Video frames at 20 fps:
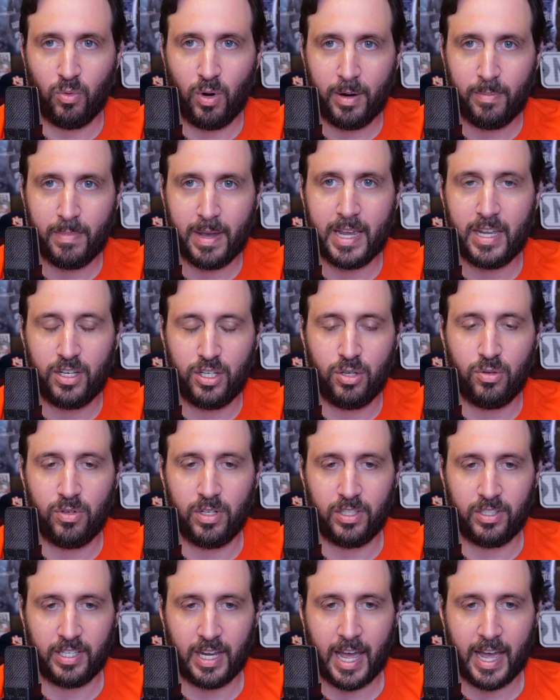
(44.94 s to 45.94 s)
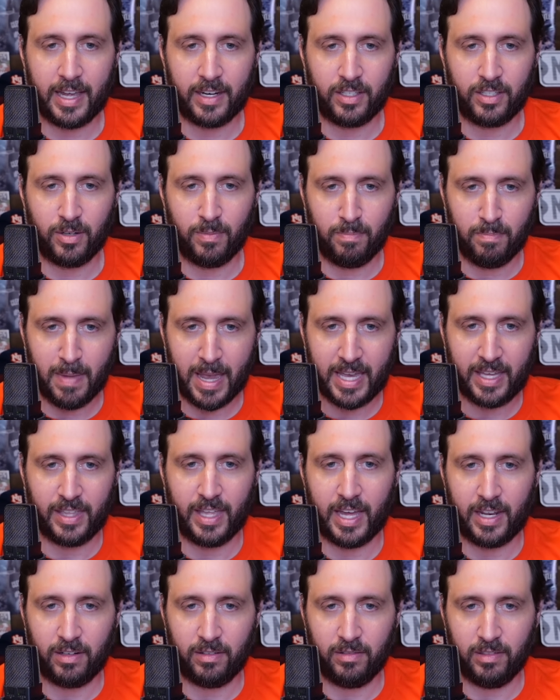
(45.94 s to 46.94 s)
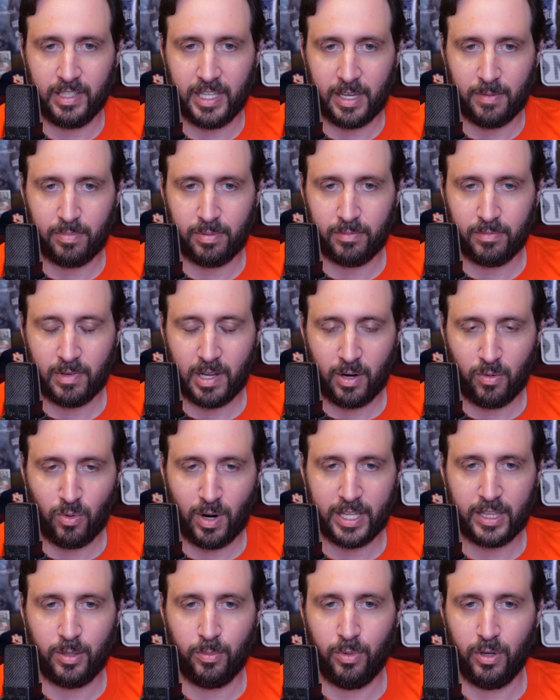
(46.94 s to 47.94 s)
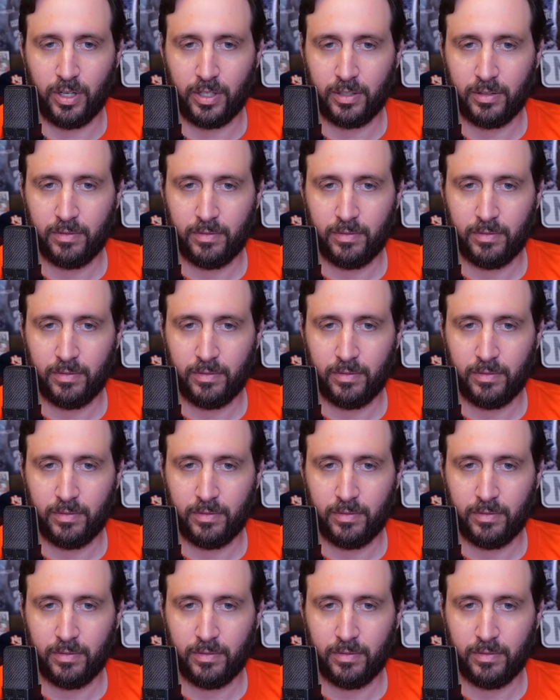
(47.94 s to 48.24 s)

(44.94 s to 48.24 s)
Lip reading: made you decide to make that leap and write the book?